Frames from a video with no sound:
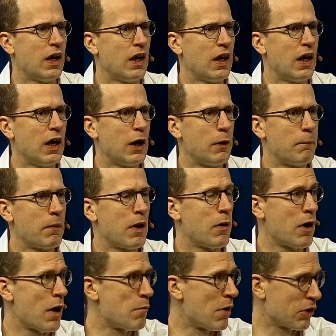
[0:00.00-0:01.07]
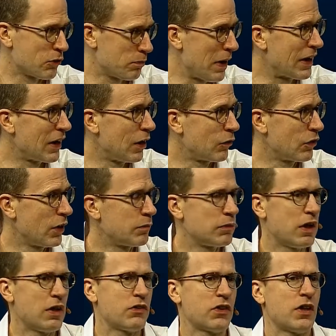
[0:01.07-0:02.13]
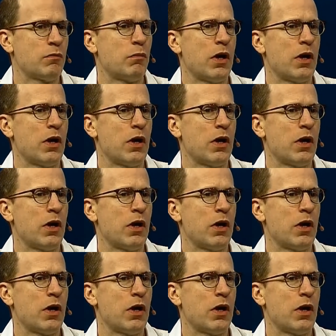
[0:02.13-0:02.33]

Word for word: um, amongst many of them, as a,